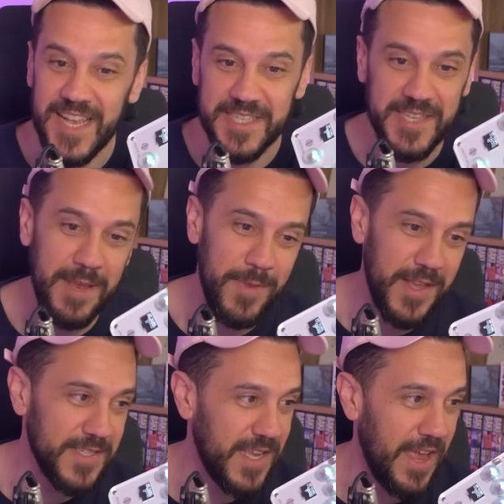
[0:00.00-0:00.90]
That's the name of
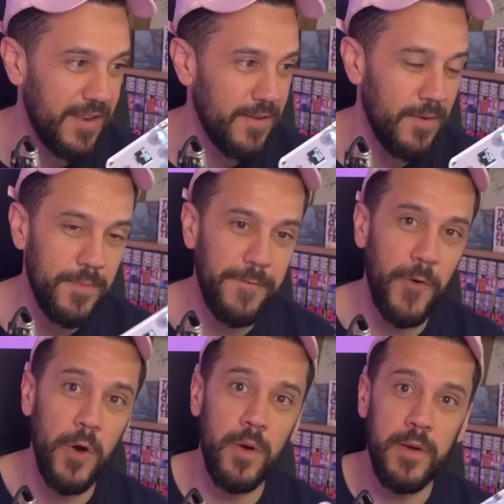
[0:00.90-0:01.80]
this. And
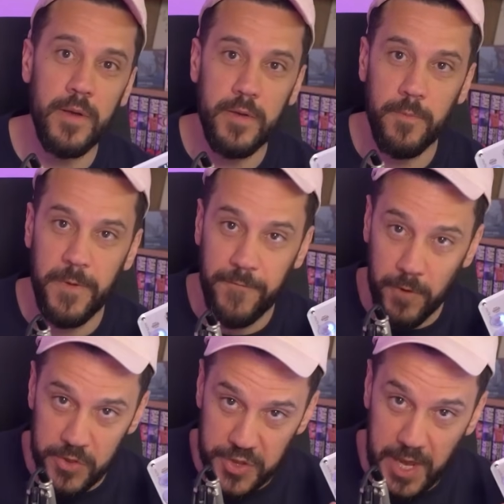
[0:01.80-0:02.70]
before
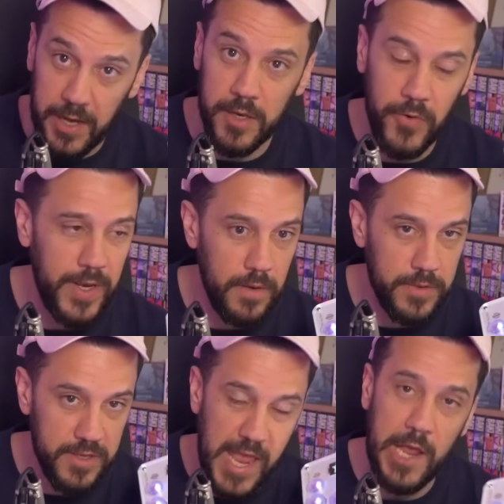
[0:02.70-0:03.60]
just getting into it,
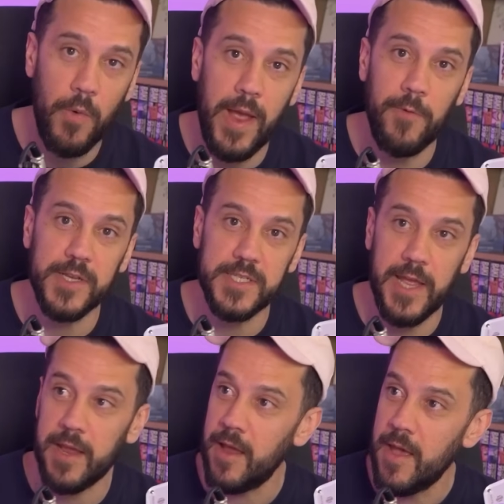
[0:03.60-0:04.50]
the takeaway I want to
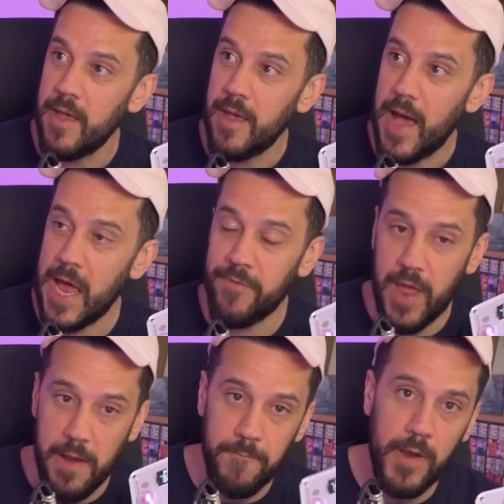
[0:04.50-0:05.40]
say, out of
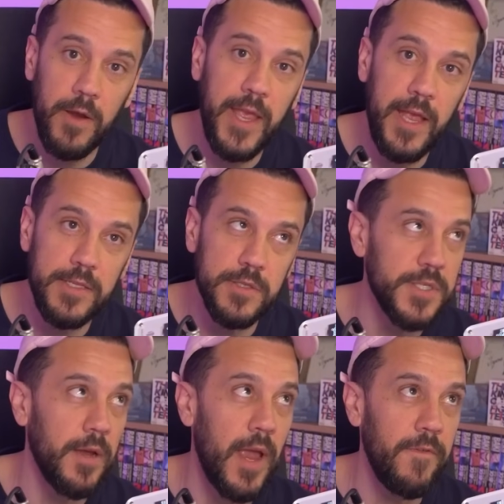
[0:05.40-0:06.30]
every
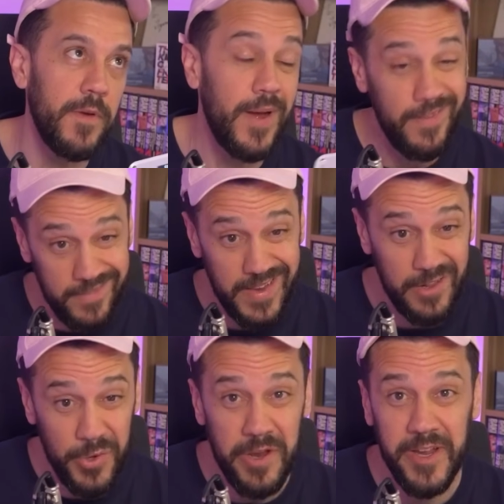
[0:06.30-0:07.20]

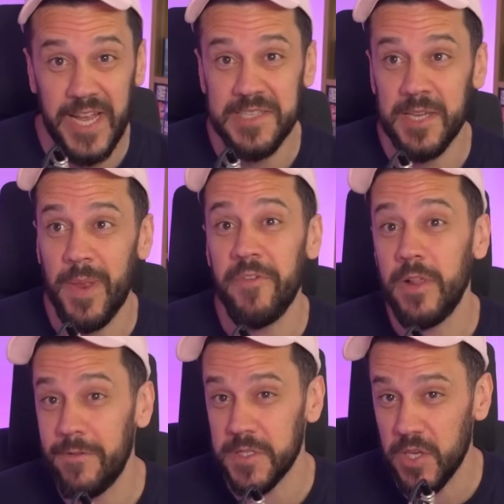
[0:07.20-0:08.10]
including arcade stick, but every
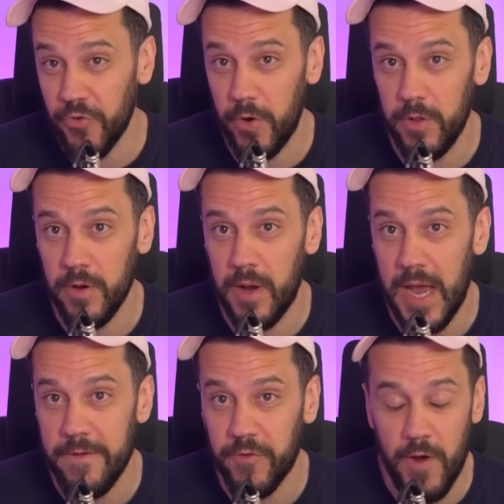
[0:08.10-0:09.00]
leverless controller
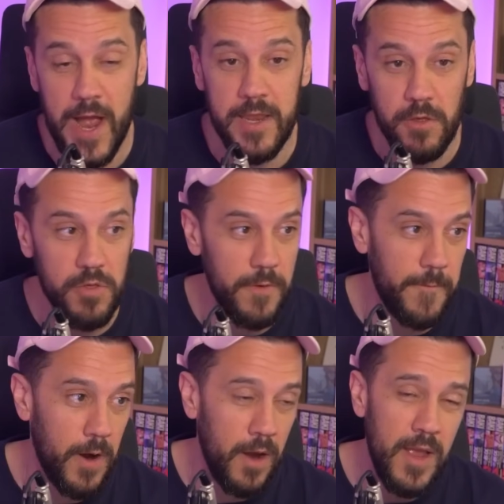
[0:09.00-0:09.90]
I've tried and used so
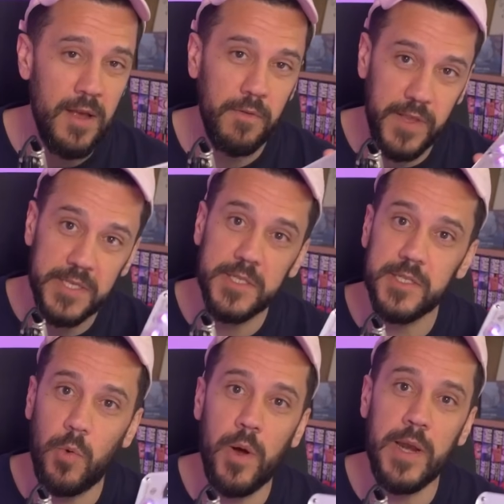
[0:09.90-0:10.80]
far, this
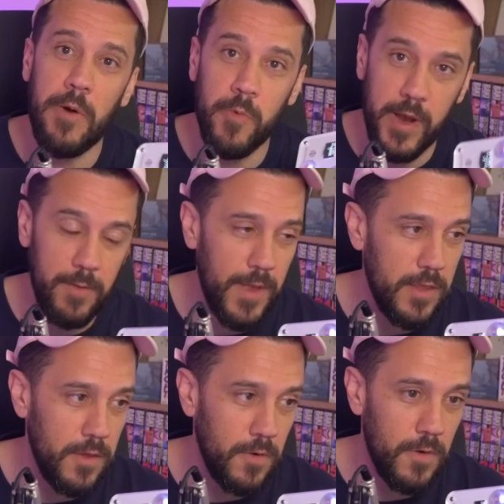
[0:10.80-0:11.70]
is the one I would
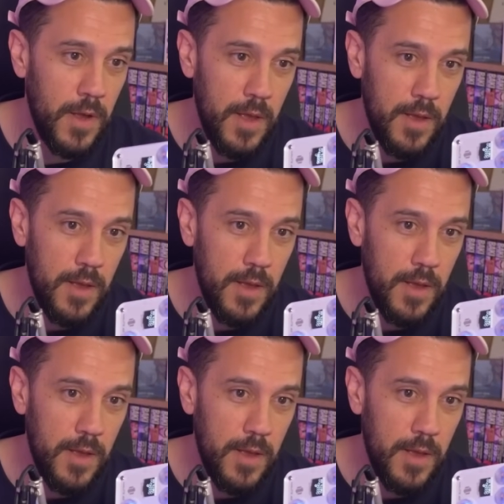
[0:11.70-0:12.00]
recommend you.